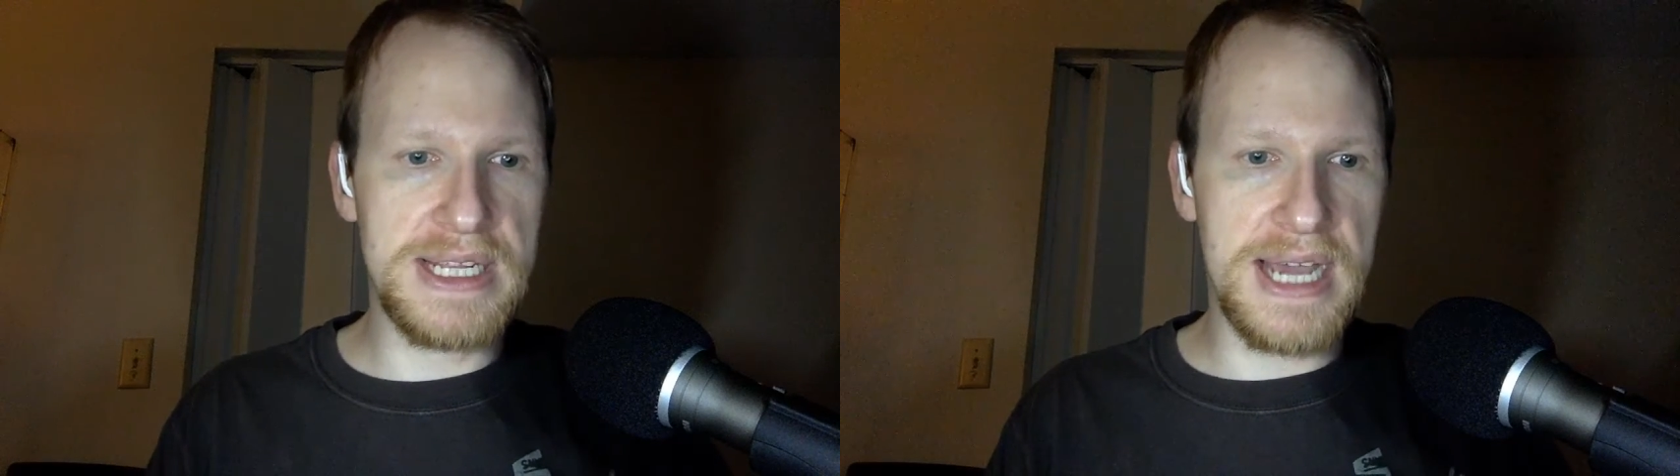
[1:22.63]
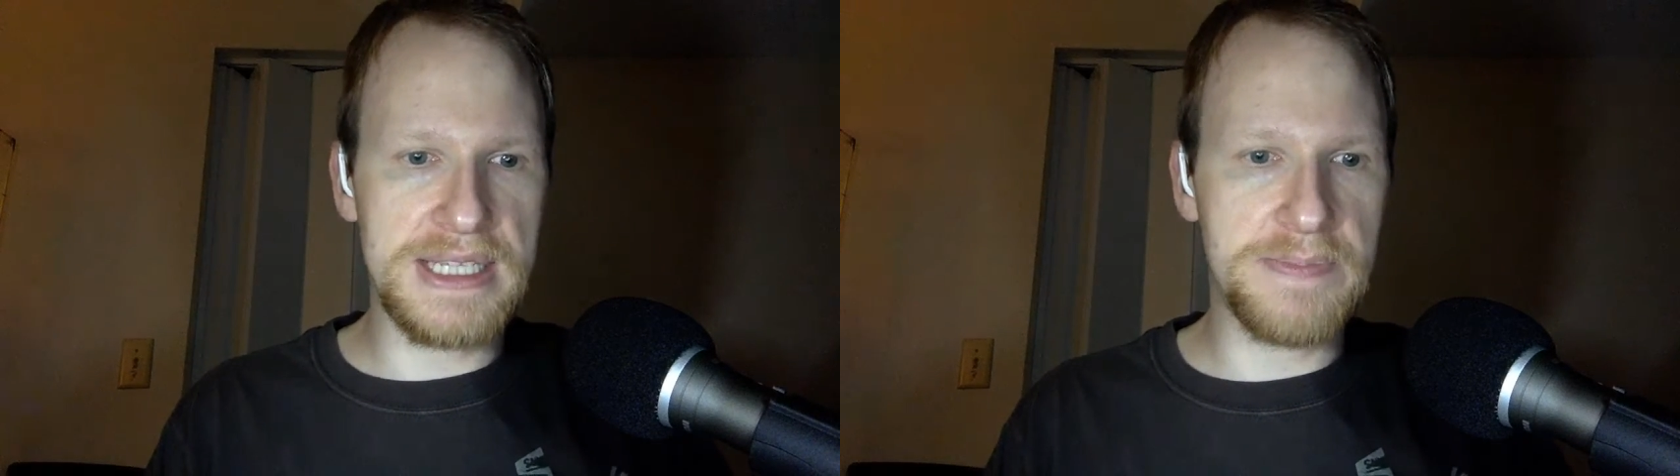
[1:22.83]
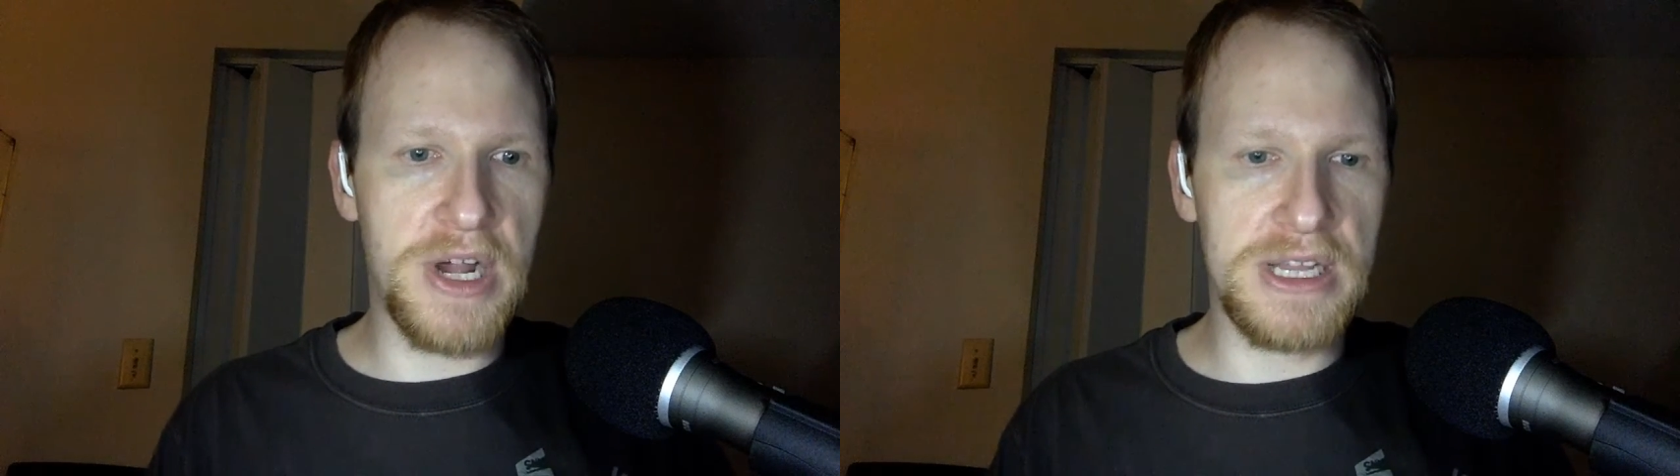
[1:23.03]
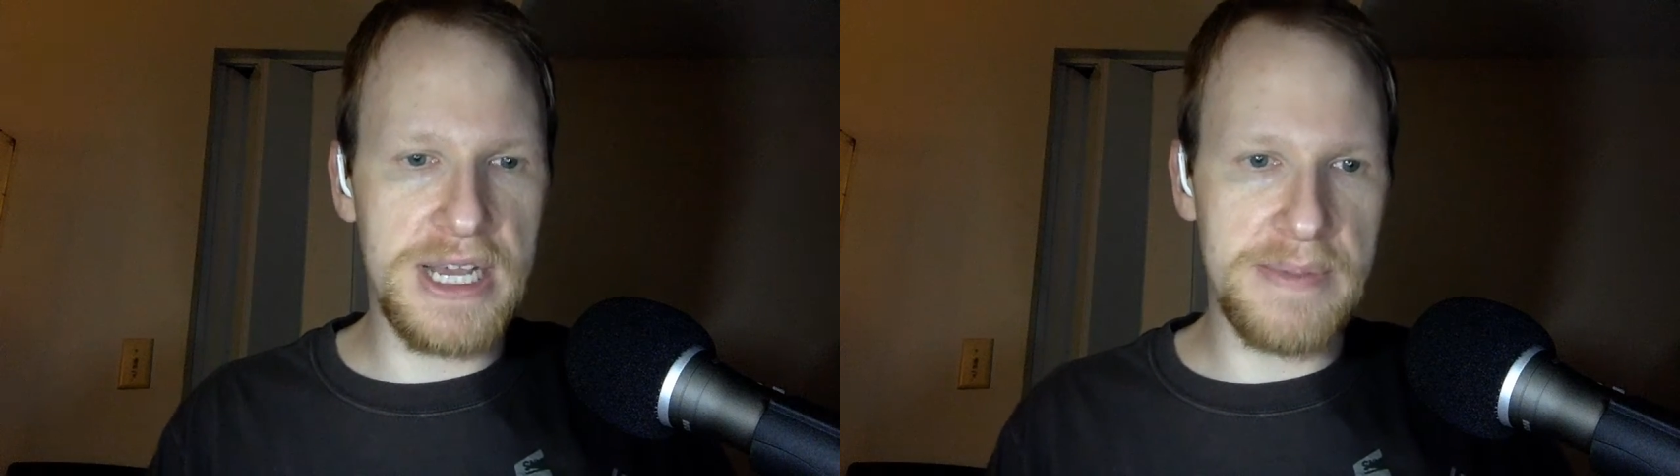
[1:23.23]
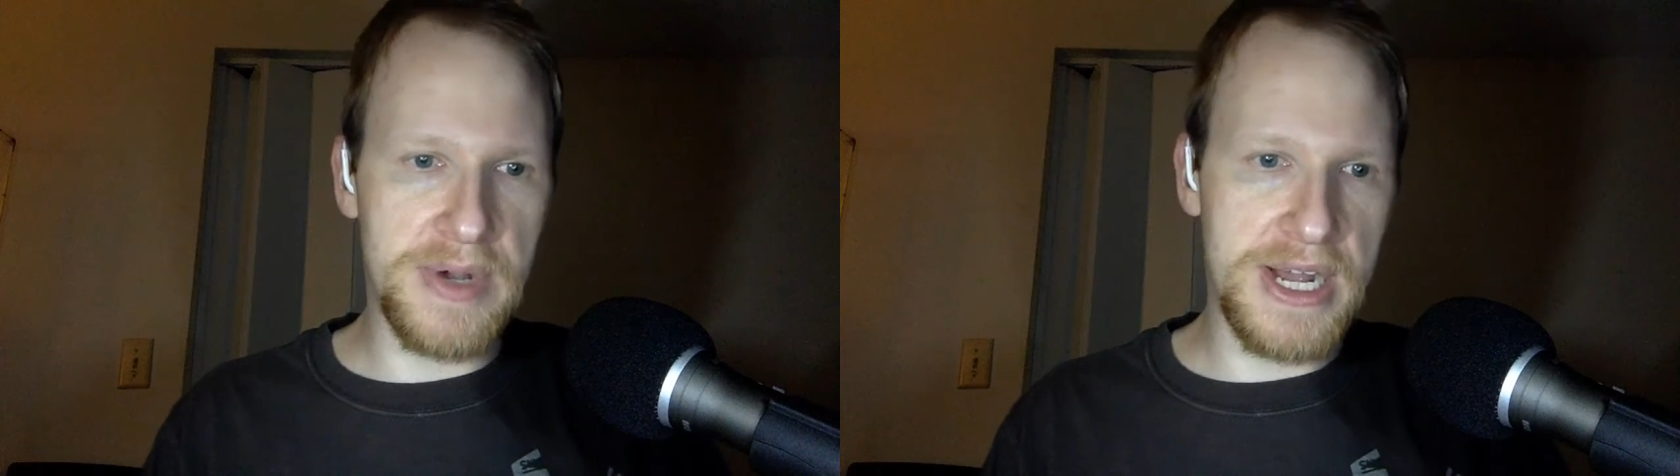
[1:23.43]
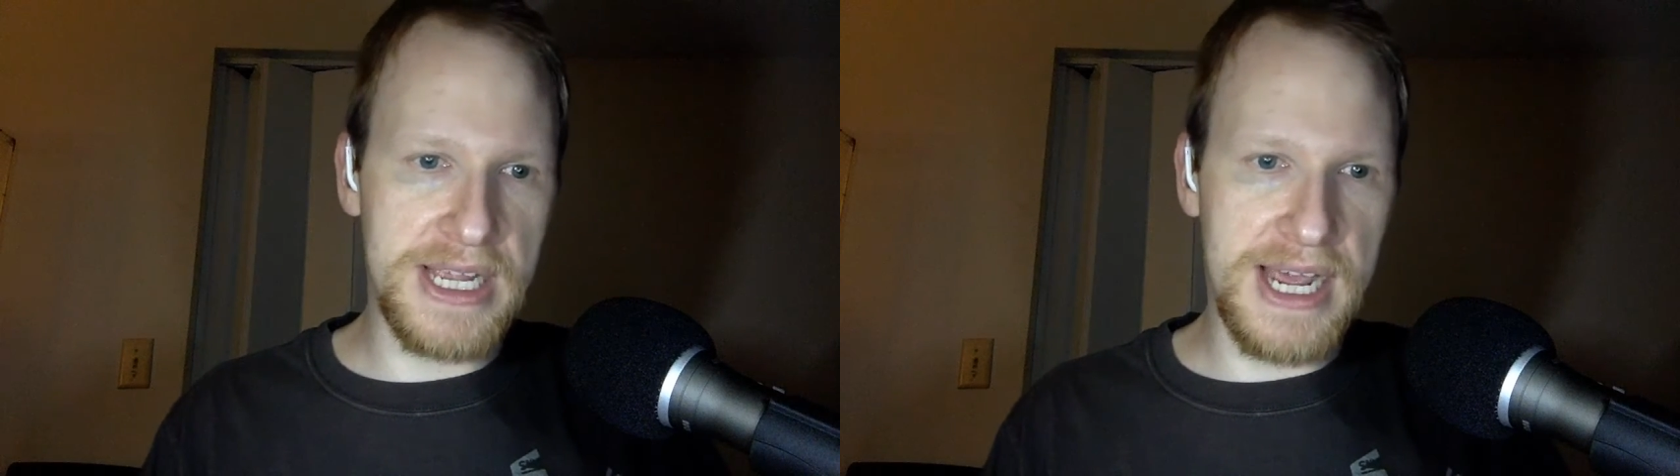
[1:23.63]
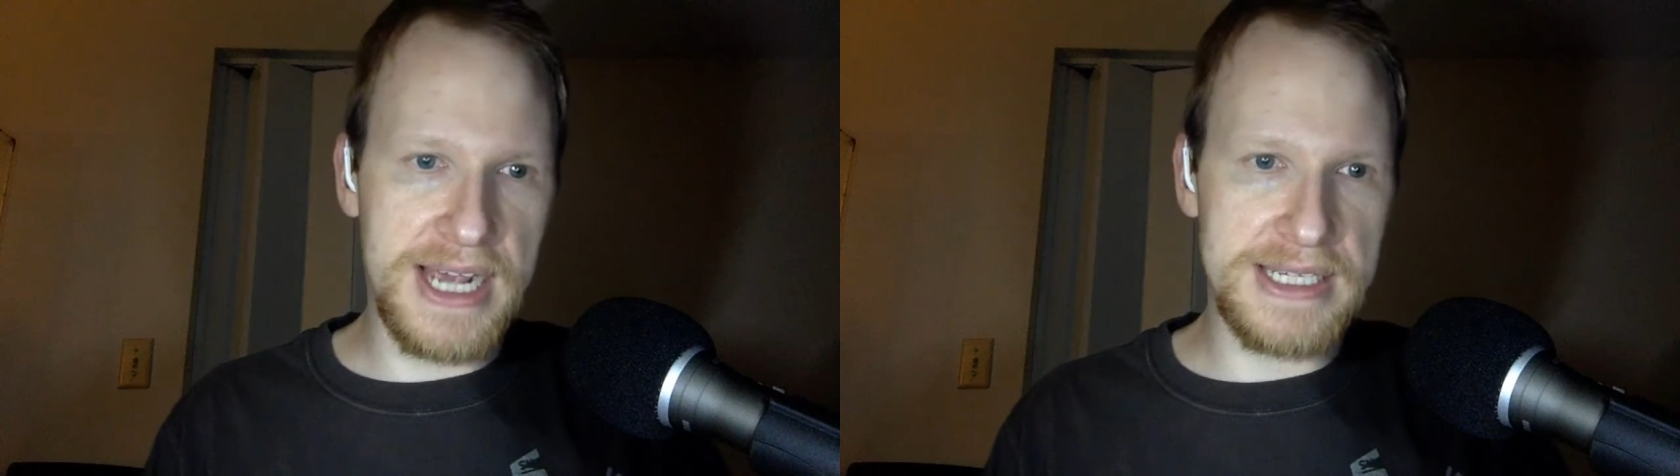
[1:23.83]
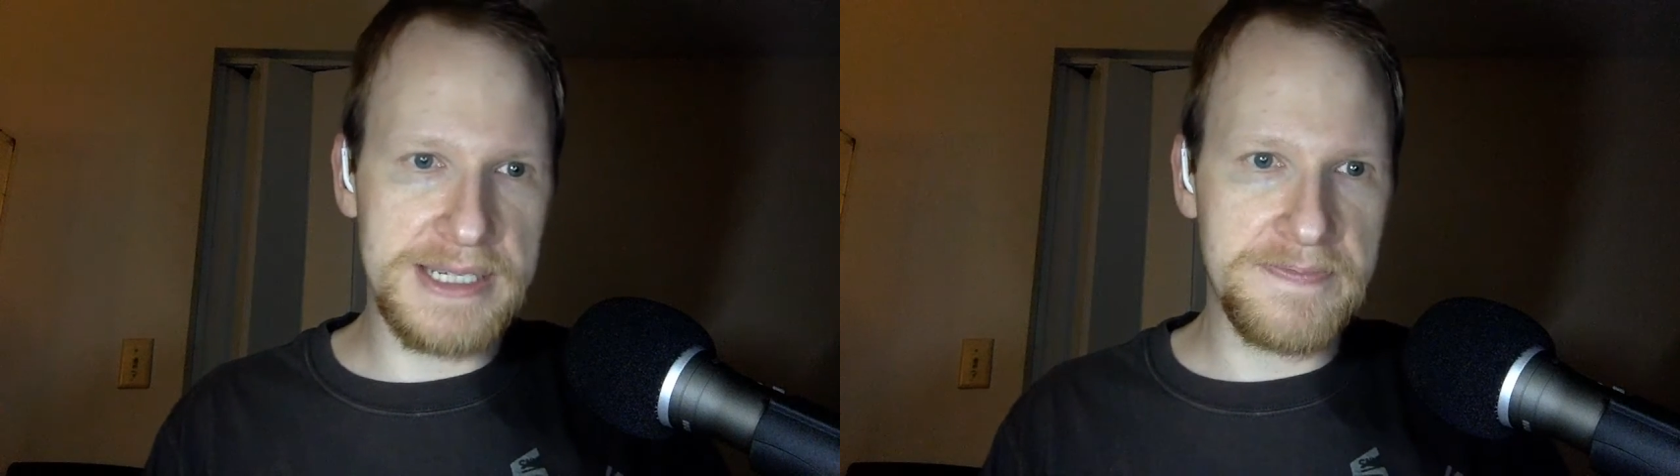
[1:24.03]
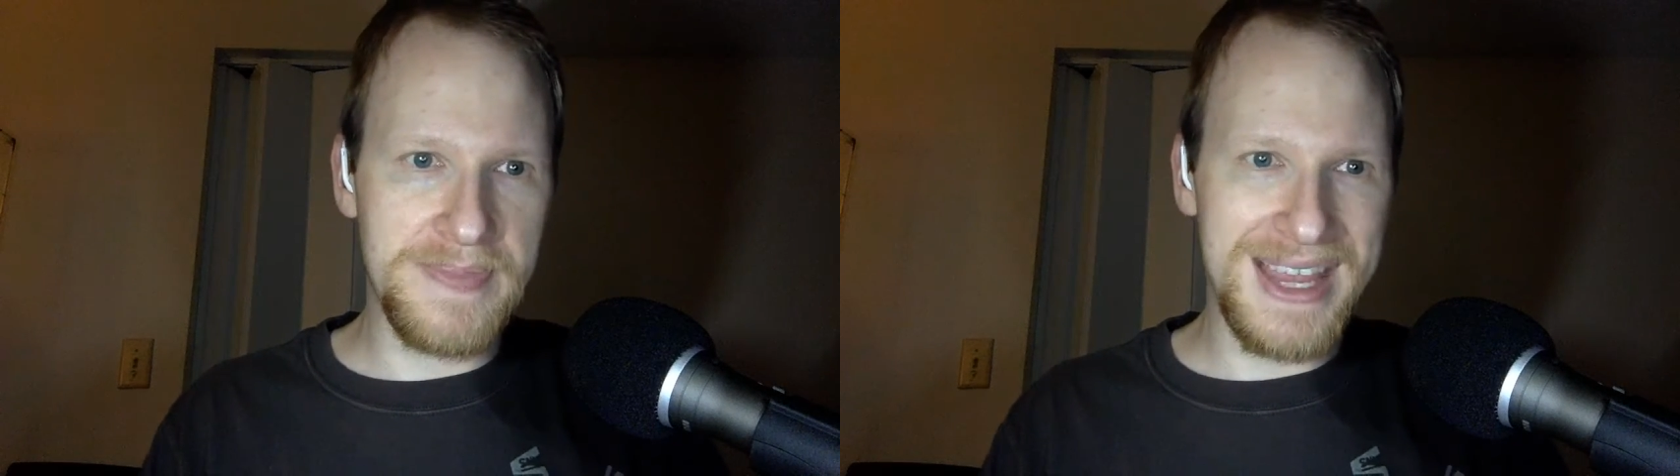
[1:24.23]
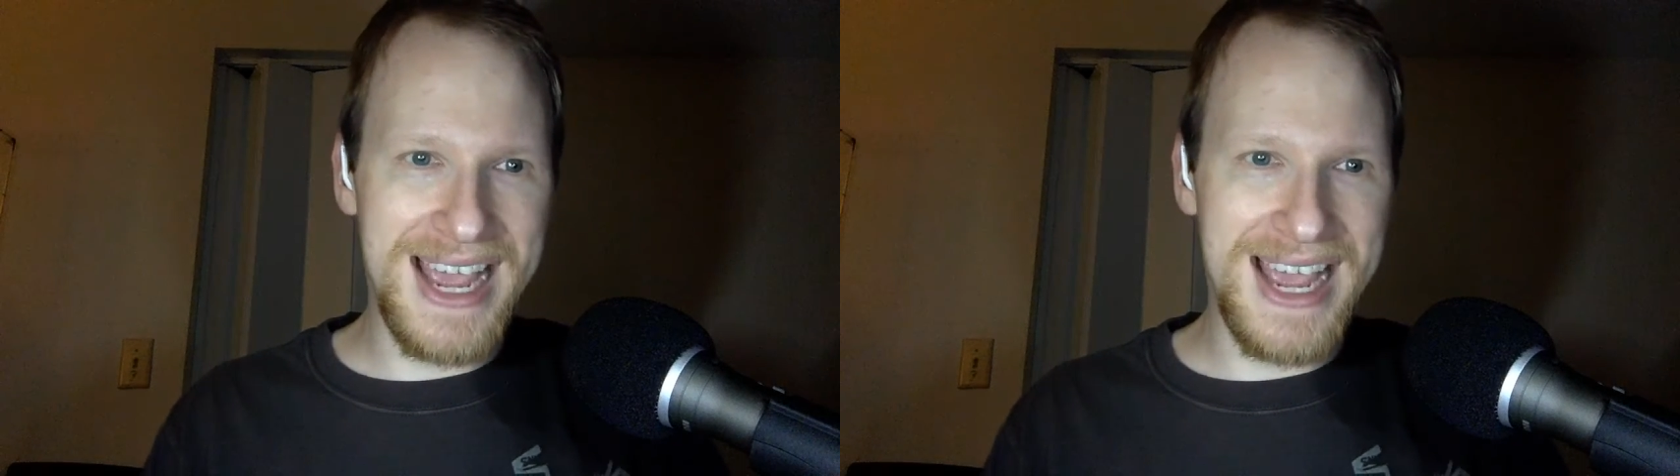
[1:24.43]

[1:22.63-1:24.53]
Dad Spotlight podcast